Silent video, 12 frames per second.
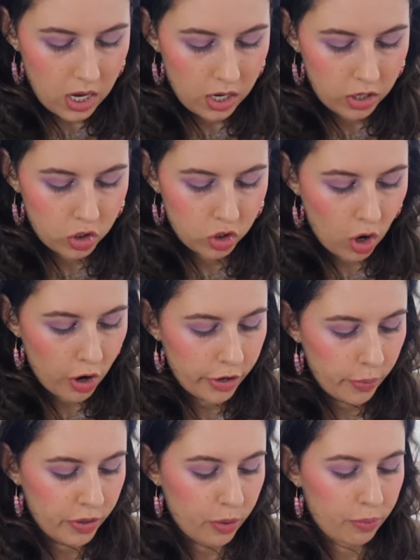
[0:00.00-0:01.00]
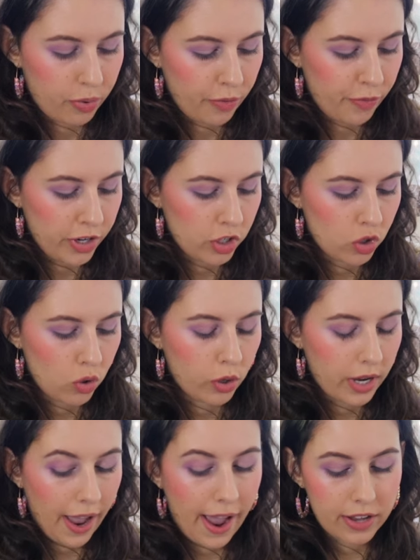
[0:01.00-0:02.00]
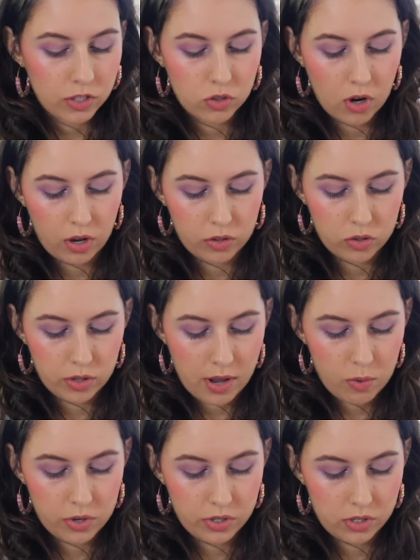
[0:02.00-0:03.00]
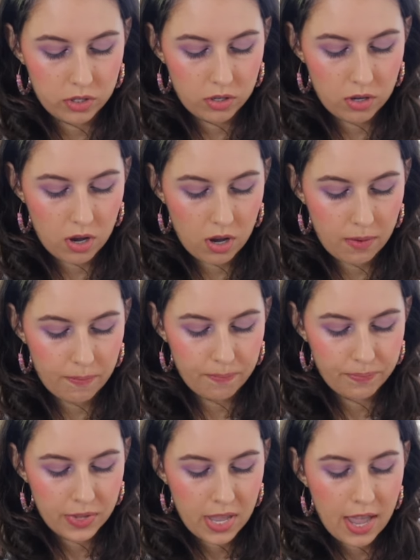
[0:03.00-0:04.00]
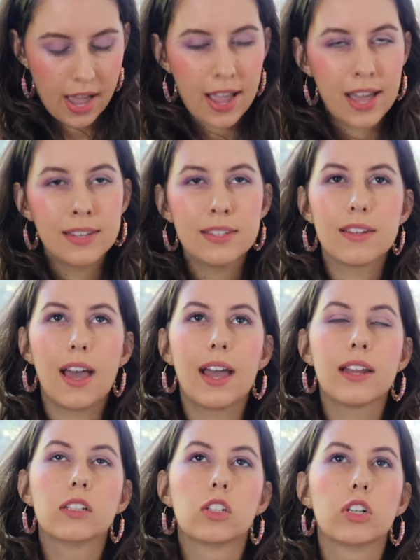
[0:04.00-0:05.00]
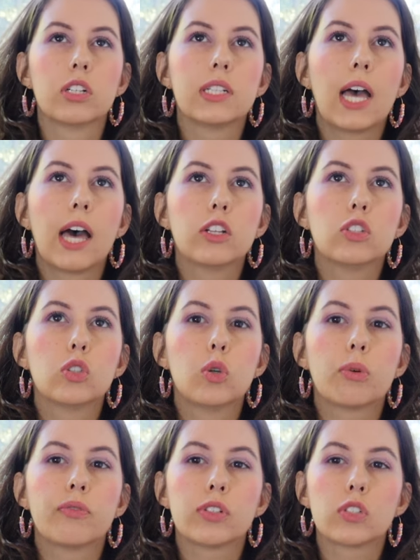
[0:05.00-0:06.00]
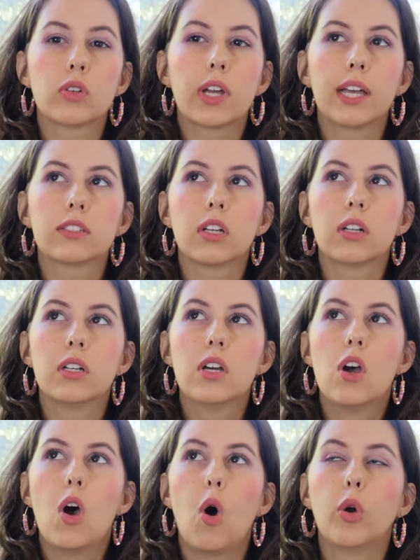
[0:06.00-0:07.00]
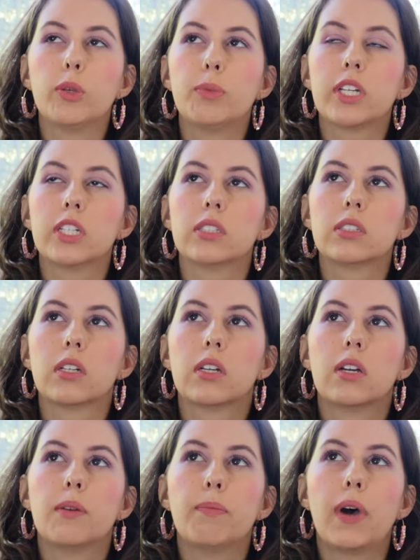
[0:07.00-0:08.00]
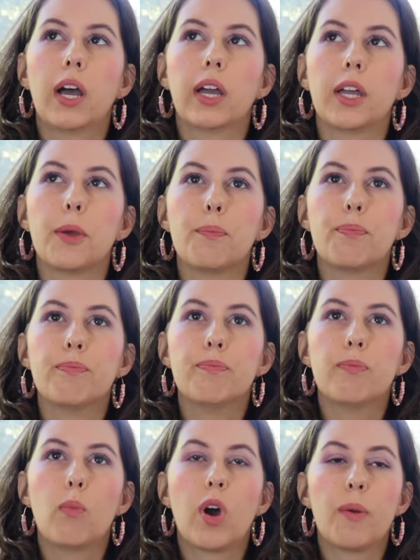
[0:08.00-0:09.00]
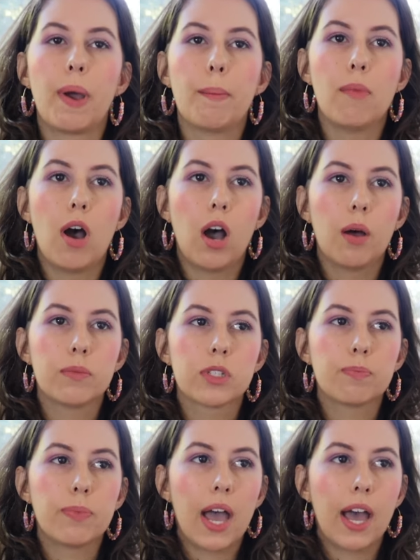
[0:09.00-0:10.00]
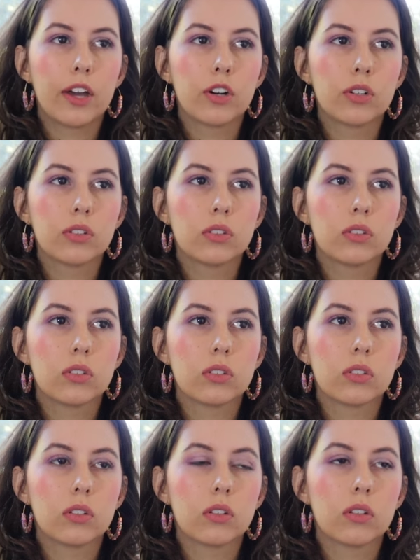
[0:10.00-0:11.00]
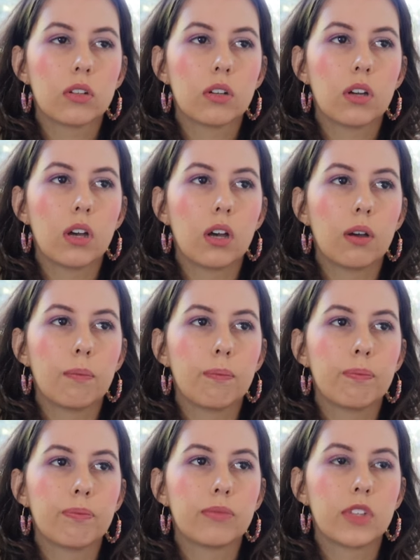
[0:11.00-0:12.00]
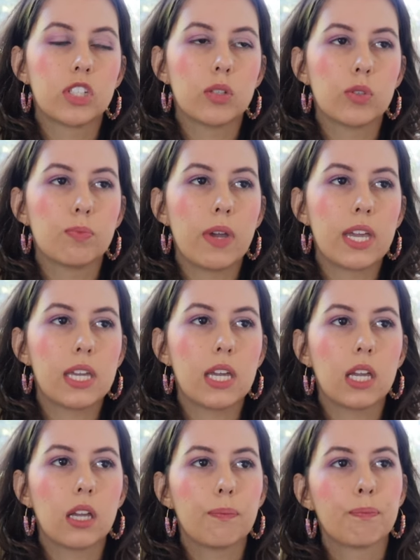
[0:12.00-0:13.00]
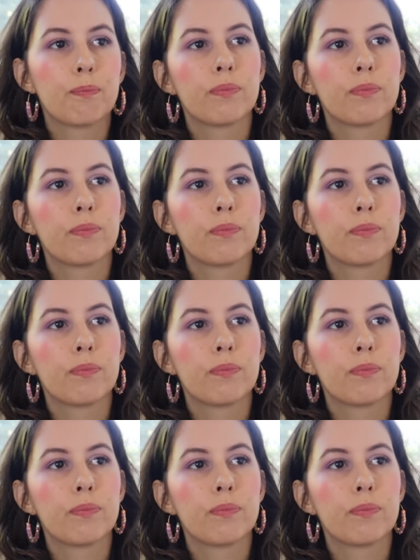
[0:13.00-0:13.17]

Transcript: started with a provisional cast on. So that was, I had learned how to do a provisional cast on only because one of my mom's patterns that she was making